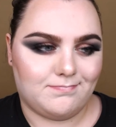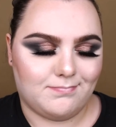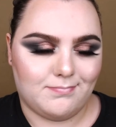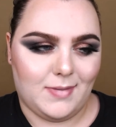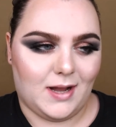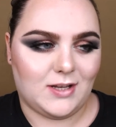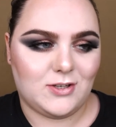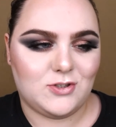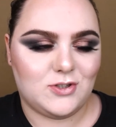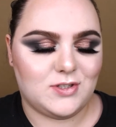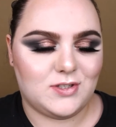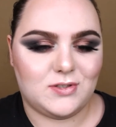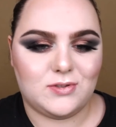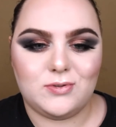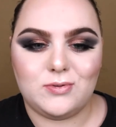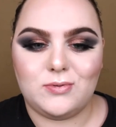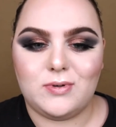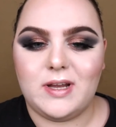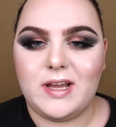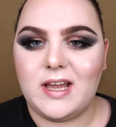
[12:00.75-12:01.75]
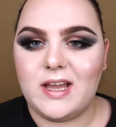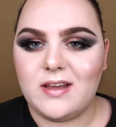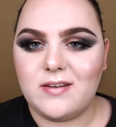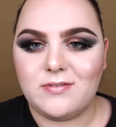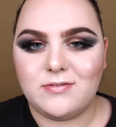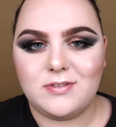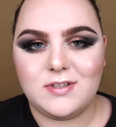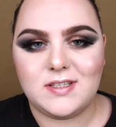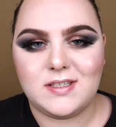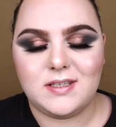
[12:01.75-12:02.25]
matches to
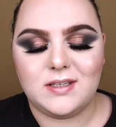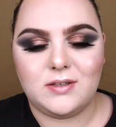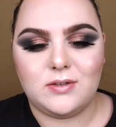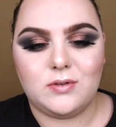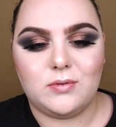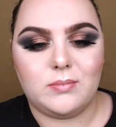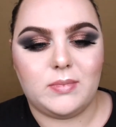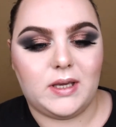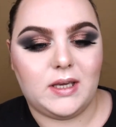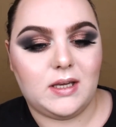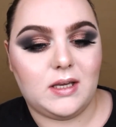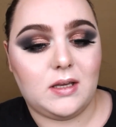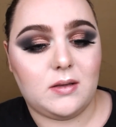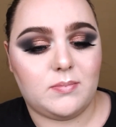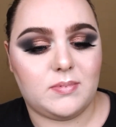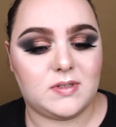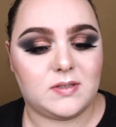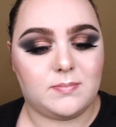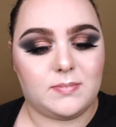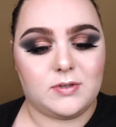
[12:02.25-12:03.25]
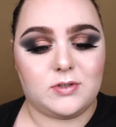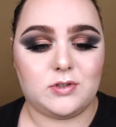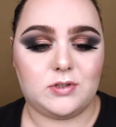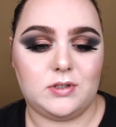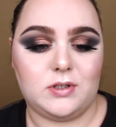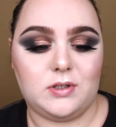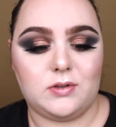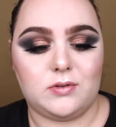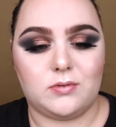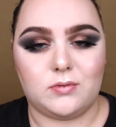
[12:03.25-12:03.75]
every single makeup,
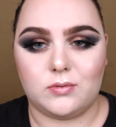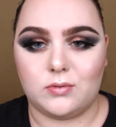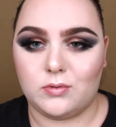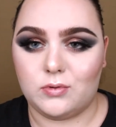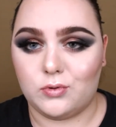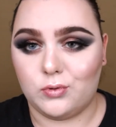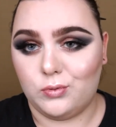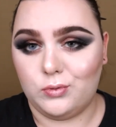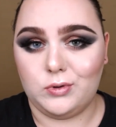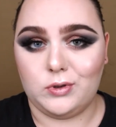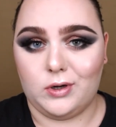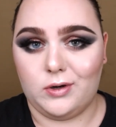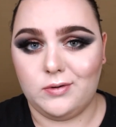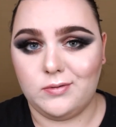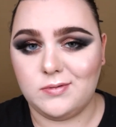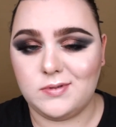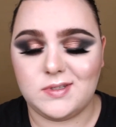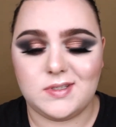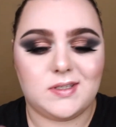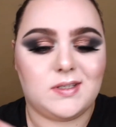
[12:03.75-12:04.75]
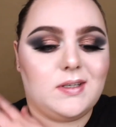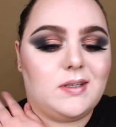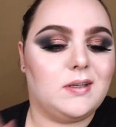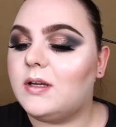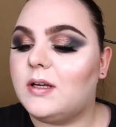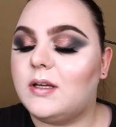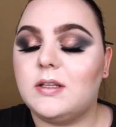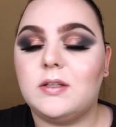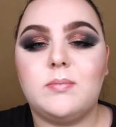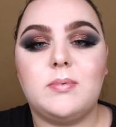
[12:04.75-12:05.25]
especially to cool tones.
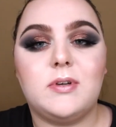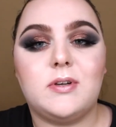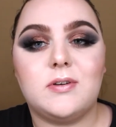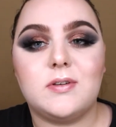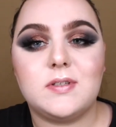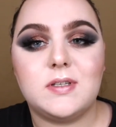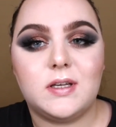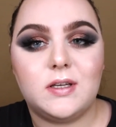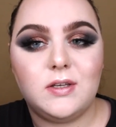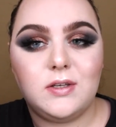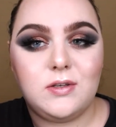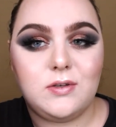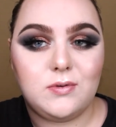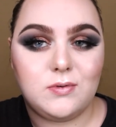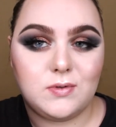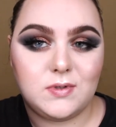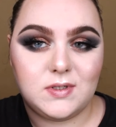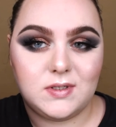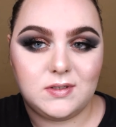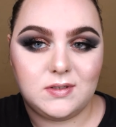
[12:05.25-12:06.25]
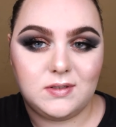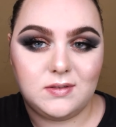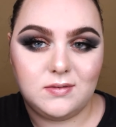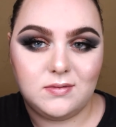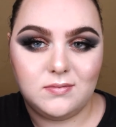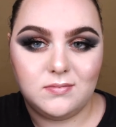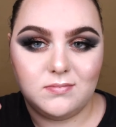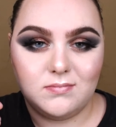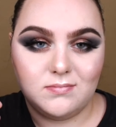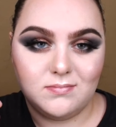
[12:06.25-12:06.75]
And because I
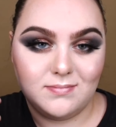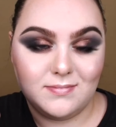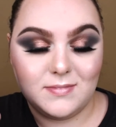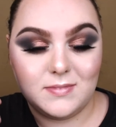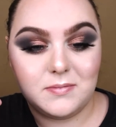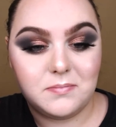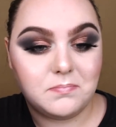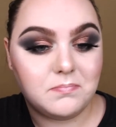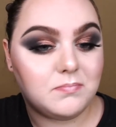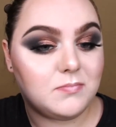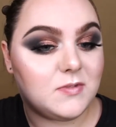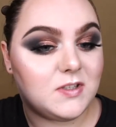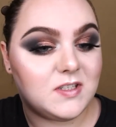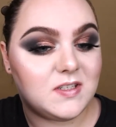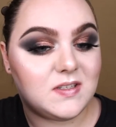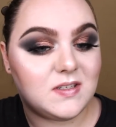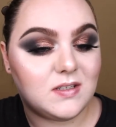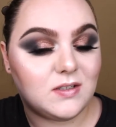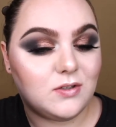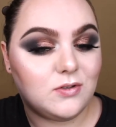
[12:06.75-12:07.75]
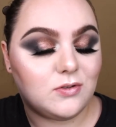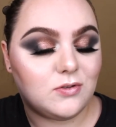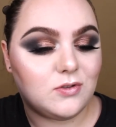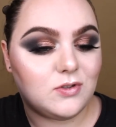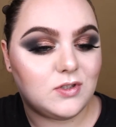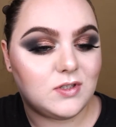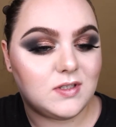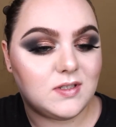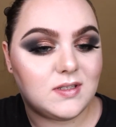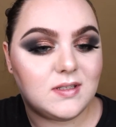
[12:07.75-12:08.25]
used this
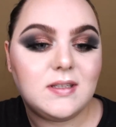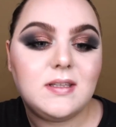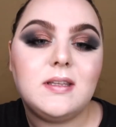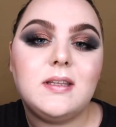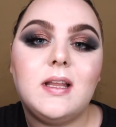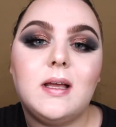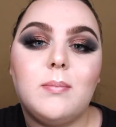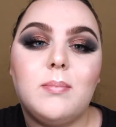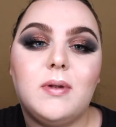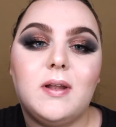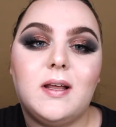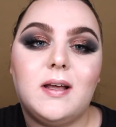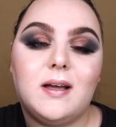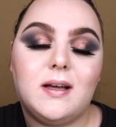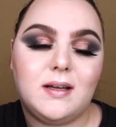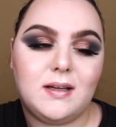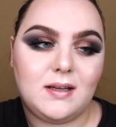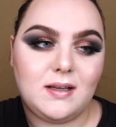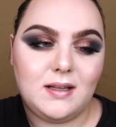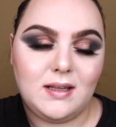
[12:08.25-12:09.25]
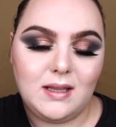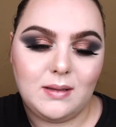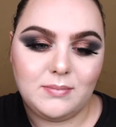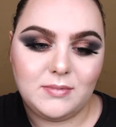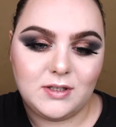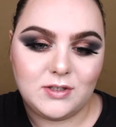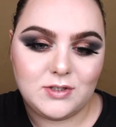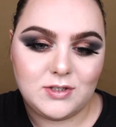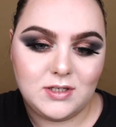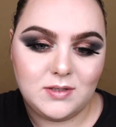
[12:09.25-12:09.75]
gorgeous NABLA Glam
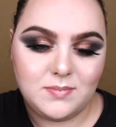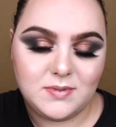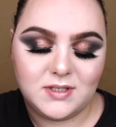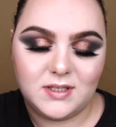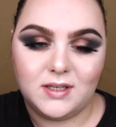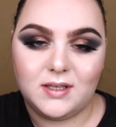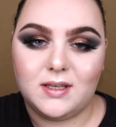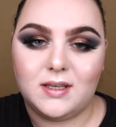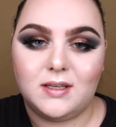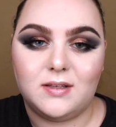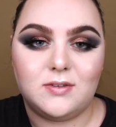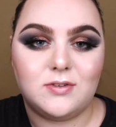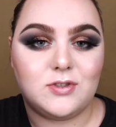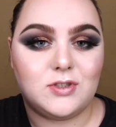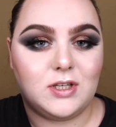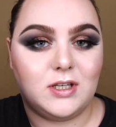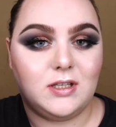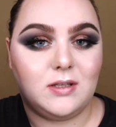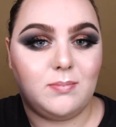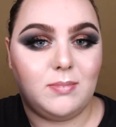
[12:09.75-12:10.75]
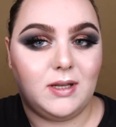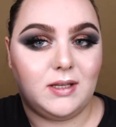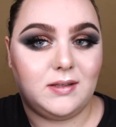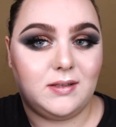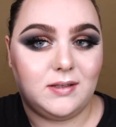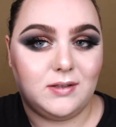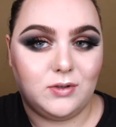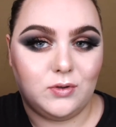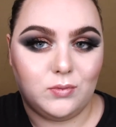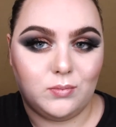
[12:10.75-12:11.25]
Touch lipstick in shade
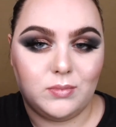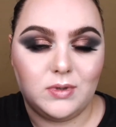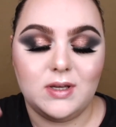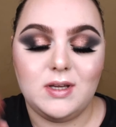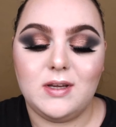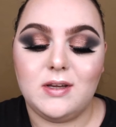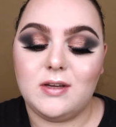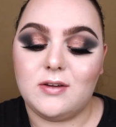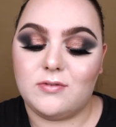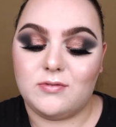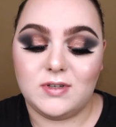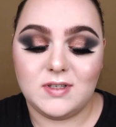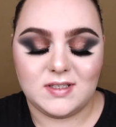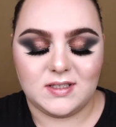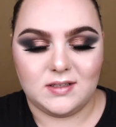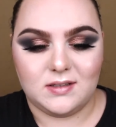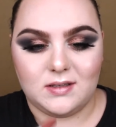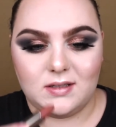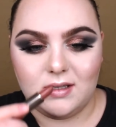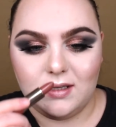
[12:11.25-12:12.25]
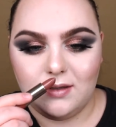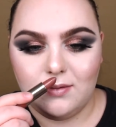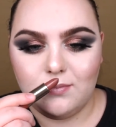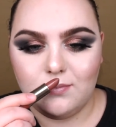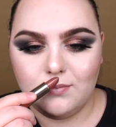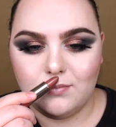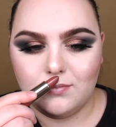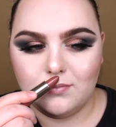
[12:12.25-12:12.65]
Platinum recently.